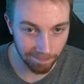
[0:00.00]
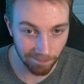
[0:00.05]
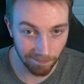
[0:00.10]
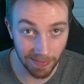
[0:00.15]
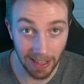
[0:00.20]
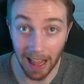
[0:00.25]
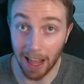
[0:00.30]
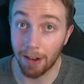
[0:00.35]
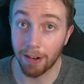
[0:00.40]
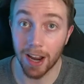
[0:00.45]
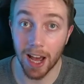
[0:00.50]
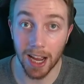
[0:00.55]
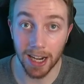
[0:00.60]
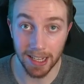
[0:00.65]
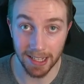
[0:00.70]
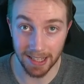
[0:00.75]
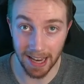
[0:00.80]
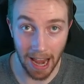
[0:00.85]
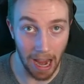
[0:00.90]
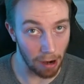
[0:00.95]
Cloud9
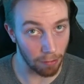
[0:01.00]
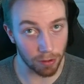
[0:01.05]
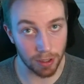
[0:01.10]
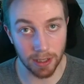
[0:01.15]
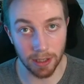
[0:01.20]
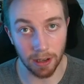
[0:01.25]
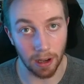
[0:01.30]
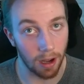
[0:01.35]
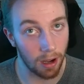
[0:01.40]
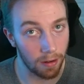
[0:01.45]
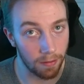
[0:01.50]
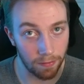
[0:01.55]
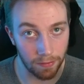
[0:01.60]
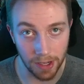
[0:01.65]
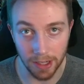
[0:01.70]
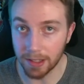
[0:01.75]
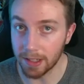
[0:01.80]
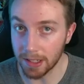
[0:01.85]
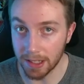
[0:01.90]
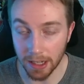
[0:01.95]
is out of
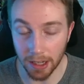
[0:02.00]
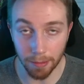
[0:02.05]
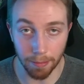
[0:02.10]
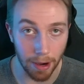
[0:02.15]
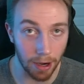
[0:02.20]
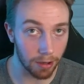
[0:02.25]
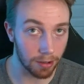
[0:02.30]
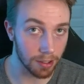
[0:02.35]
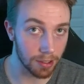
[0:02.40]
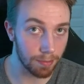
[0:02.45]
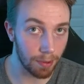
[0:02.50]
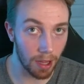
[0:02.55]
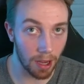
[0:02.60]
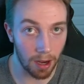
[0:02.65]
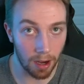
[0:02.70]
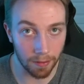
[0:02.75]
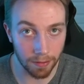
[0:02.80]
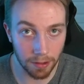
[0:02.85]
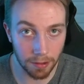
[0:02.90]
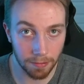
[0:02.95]
VCT Americas
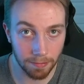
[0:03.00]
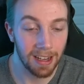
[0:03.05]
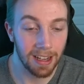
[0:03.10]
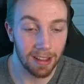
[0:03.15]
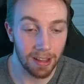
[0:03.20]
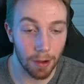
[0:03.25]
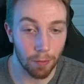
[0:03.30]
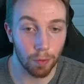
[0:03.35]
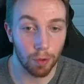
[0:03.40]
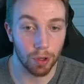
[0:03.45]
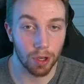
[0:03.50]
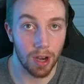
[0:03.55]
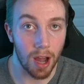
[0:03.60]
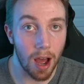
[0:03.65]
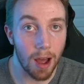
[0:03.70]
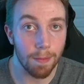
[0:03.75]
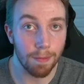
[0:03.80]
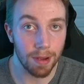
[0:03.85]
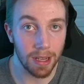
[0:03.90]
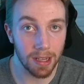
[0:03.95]
Playoffs, and they will
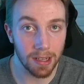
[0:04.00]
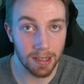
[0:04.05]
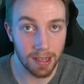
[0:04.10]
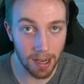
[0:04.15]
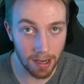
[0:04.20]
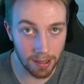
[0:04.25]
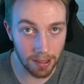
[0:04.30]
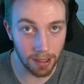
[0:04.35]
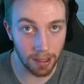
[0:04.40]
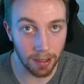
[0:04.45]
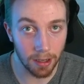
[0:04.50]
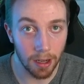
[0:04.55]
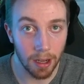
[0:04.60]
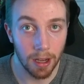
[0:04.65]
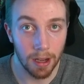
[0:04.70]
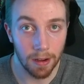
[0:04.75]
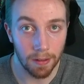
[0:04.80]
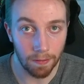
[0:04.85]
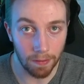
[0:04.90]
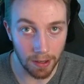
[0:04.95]
not be attending
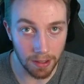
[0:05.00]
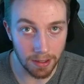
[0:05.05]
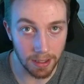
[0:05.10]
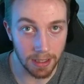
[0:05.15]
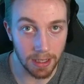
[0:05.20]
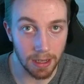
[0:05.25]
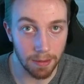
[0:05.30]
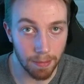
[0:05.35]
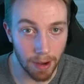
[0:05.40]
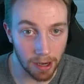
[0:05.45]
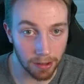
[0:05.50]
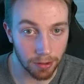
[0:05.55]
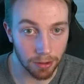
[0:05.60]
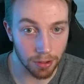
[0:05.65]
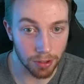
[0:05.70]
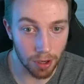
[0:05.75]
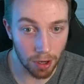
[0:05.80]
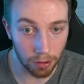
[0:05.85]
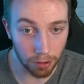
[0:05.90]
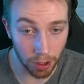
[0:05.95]
VCT Masters
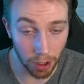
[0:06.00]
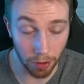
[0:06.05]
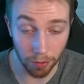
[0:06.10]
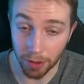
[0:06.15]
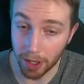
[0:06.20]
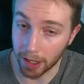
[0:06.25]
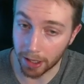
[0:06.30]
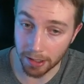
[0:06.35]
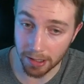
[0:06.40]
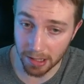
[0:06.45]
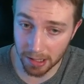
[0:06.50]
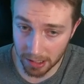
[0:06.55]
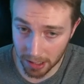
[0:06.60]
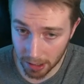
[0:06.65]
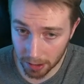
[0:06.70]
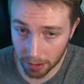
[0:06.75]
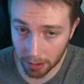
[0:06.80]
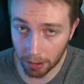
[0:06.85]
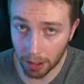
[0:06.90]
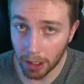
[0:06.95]
Tokyo. They can
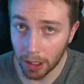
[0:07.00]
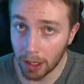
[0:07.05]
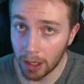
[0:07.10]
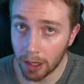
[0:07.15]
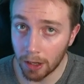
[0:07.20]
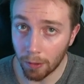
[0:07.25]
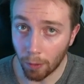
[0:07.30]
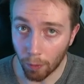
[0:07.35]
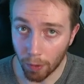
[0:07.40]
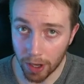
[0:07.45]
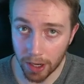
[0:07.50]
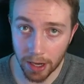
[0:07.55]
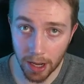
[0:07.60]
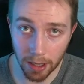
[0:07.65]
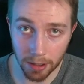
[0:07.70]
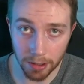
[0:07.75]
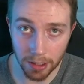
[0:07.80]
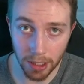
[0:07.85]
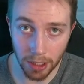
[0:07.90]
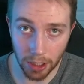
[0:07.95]
still win
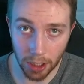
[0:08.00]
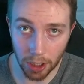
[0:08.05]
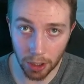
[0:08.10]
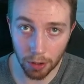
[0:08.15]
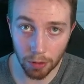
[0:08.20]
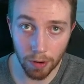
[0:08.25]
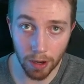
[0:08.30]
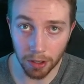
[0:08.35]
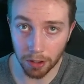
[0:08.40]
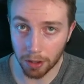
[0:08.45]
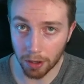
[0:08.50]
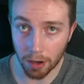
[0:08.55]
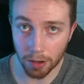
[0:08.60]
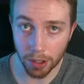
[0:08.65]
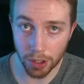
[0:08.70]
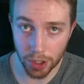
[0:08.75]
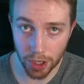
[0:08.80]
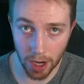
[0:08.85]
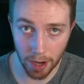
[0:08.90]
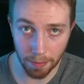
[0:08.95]
LCQ and go to
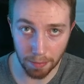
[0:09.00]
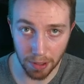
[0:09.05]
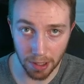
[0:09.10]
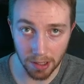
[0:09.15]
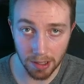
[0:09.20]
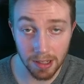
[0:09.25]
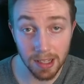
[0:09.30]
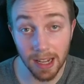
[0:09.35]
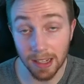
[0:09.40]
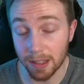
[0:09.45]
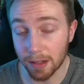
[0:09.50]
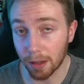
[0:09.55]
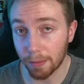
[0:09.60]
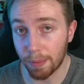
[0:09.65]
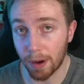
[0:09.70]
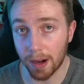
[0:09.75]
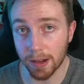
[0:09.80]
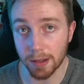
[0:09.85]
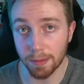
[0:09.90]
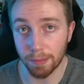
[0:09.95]
Champions. That's still a
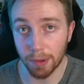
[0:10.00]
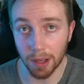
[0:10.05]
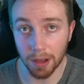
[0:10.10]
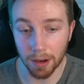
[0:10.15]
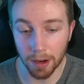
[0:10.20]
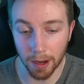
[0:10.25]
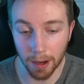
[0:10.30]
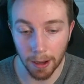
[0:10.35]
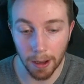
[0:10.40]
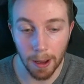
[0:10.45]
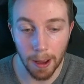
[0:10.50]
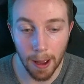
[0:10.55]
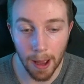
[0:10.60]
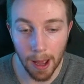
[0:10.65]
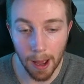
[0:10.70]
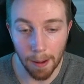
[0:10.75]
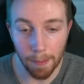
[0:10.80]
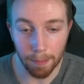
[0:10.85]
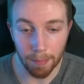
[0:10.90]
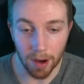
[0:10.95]
possibility,
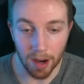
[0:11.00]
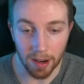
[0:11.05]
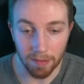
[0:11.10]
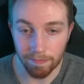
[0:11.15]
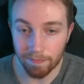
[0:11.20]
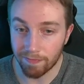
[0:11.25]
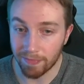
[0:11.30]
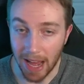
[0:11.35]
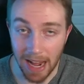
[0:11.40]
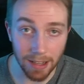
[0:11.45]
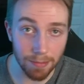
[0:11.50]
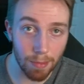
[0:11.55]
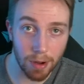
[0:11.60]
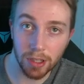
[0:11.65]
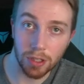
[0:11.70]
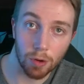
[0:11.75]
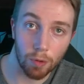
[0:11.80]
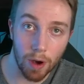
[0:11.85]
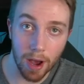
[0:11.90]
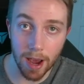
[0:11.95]
but that's months
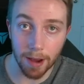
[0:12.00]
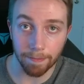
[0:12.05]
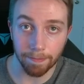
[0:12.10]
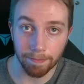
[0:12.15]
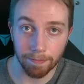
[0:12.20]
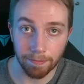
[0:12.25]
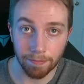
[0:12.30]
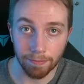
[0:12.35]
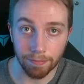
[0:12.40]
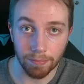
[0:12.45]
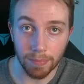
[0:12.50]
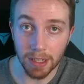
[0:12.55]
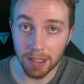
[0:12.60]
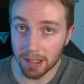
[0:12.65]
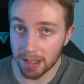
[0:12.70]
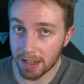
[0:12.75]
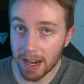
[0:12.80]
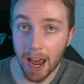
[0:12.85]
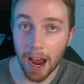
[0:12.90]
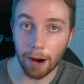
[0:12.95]
away. This
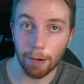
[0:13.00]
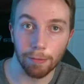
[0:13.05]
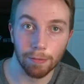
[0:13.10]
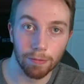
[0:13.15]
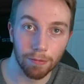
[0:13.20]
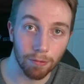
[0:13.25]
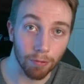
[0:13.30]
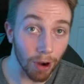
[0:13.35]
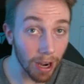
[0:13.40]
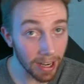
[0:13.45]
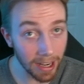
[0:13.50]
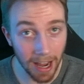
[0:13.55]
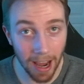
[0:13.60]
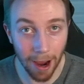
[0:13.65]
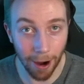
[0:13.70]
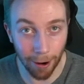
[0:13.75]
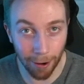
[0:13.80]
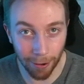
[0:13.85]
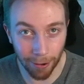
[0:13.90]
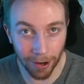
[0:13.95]
is now. Right
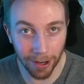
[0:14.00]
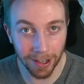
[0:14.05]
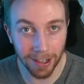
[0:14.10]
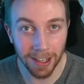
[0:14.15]
now,